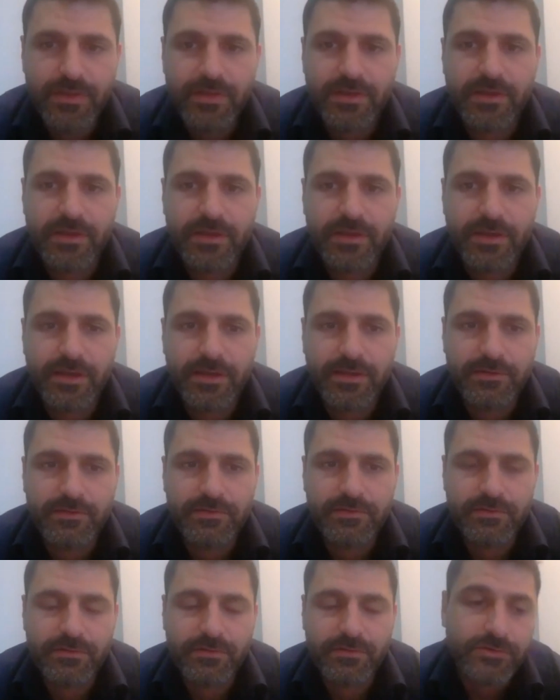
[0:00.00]

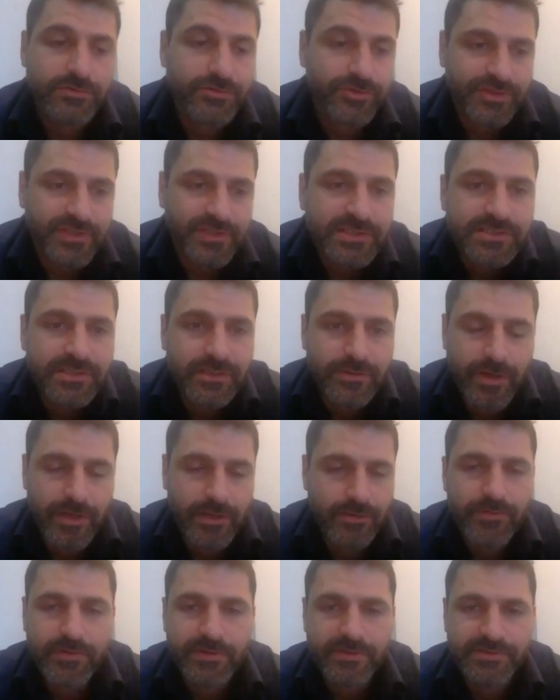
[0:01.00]
And also in this
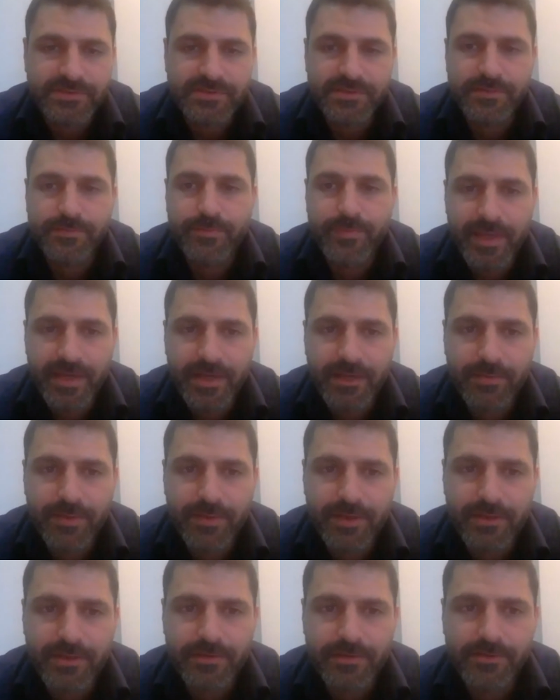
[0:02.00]
area, you can see many,
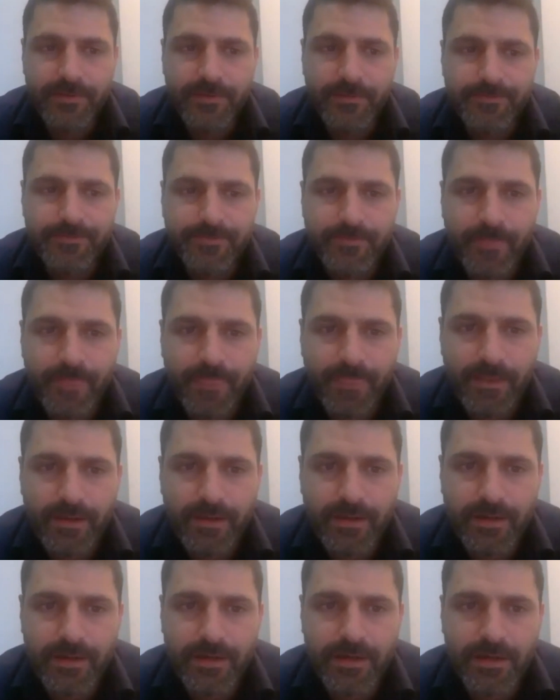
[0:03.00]
many
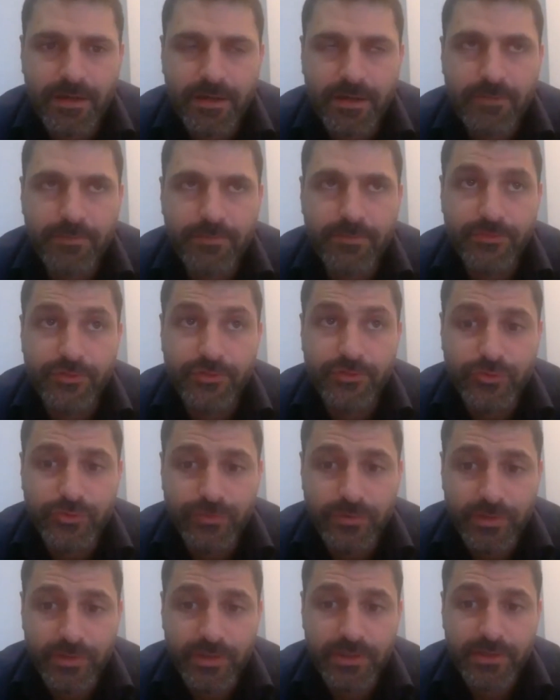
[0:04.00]
um,
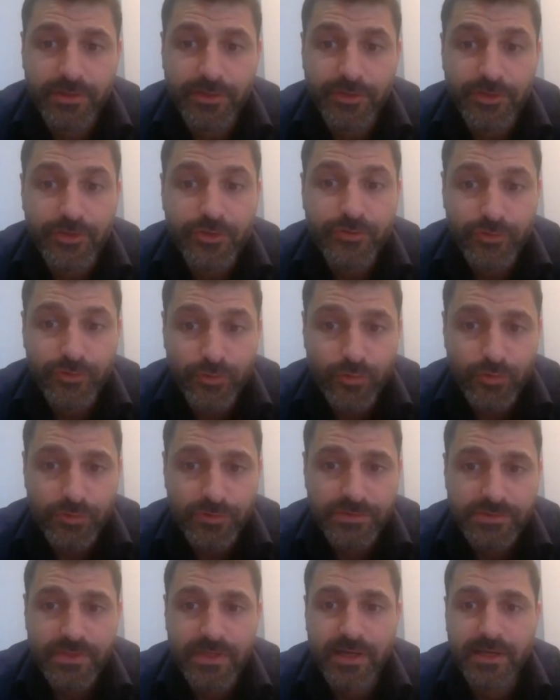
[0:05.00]
uh, new
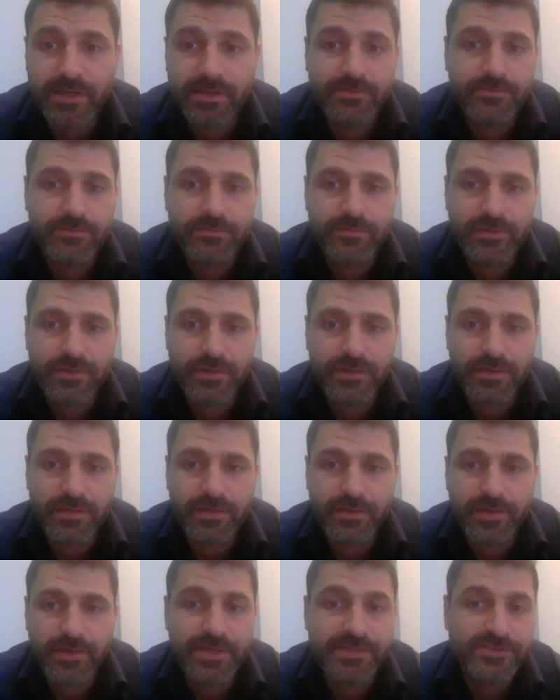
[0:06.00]
tools that,
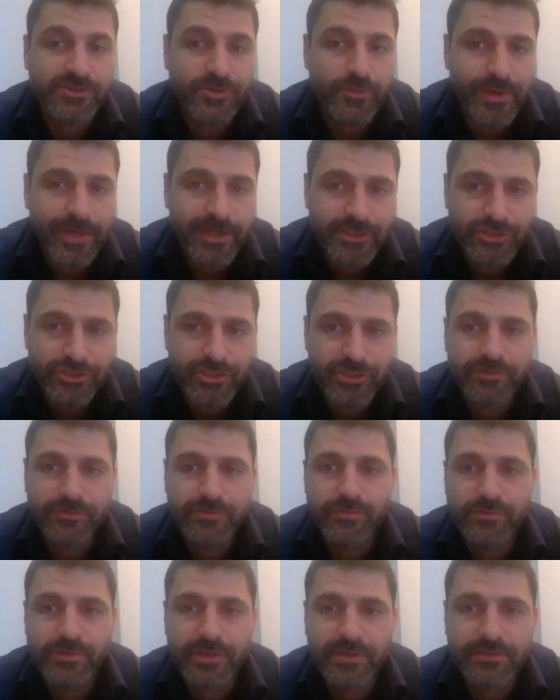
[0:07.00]
uh, as you
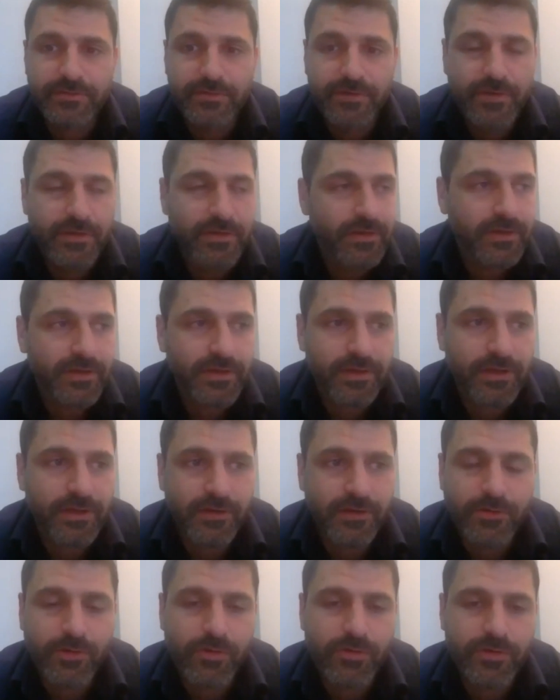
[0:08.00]
mentioned, you can uh,
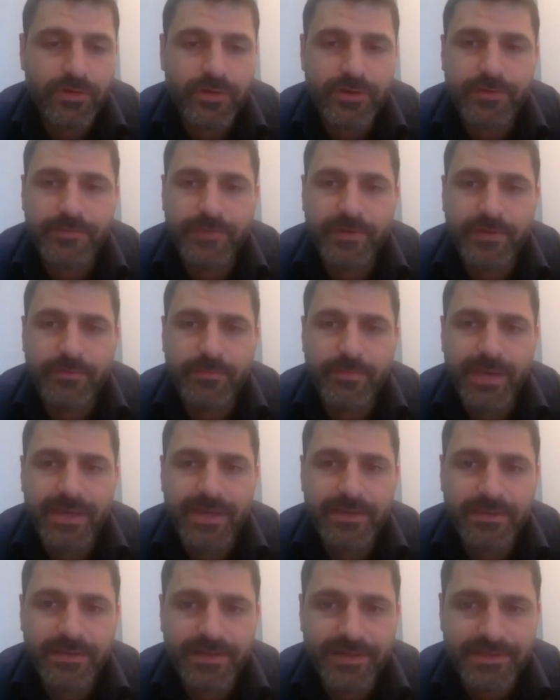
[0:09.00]
log
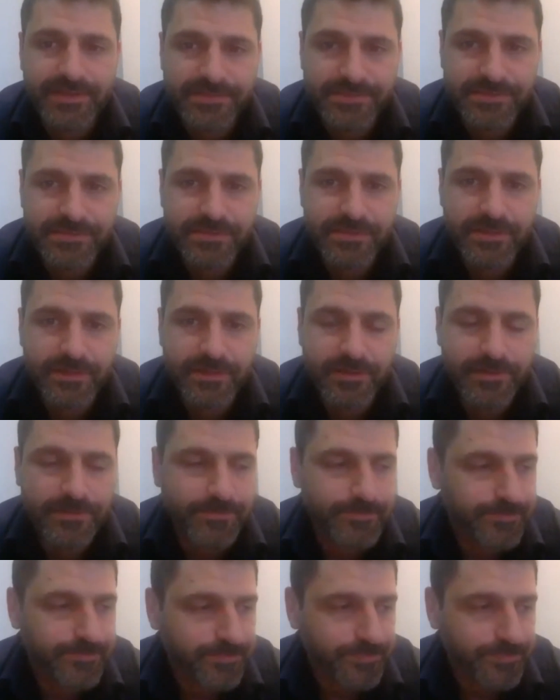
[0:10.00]
maintenance um,